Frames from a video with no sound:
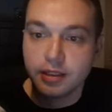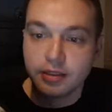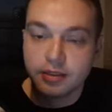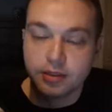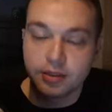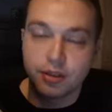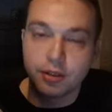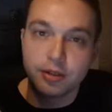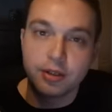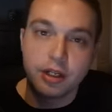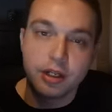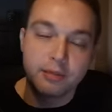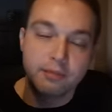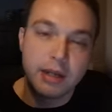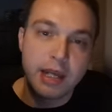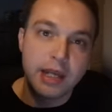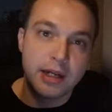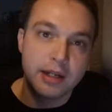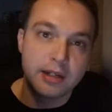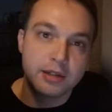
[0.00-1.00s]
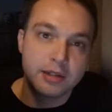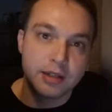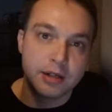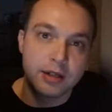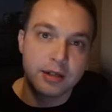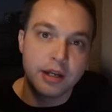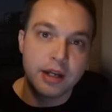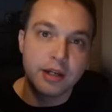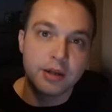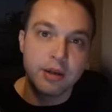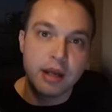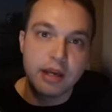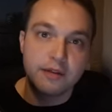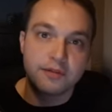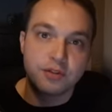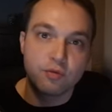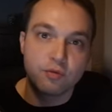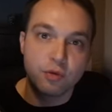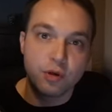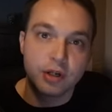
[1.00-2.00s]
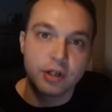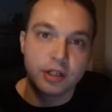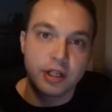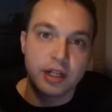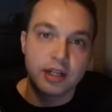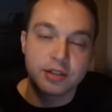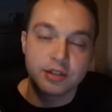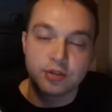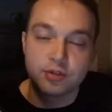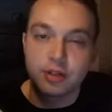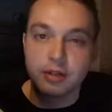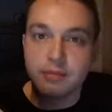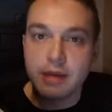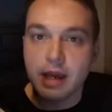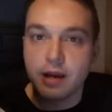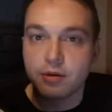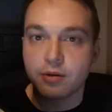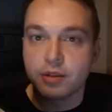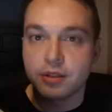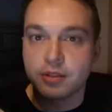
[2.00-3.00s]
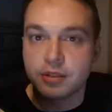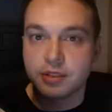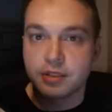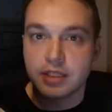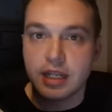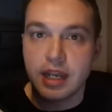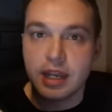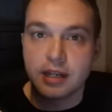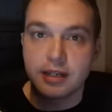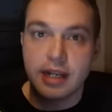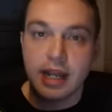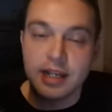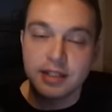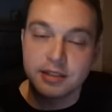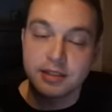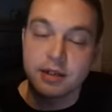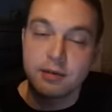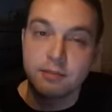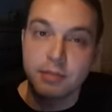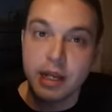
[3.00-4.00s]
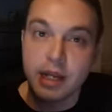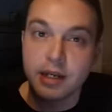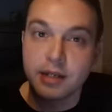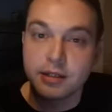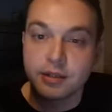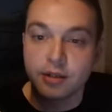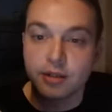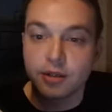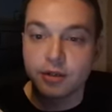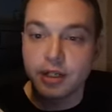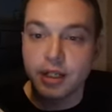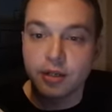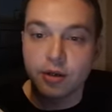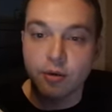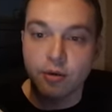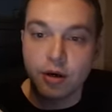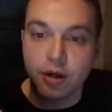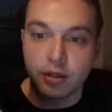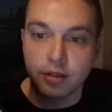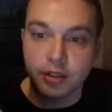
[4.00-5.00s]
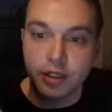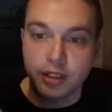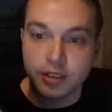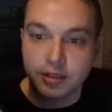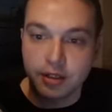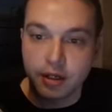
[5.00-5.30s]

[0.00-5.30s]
So you're an unpaid intern and you have to work extreme hours, and as an unpaid intern, you get no holidays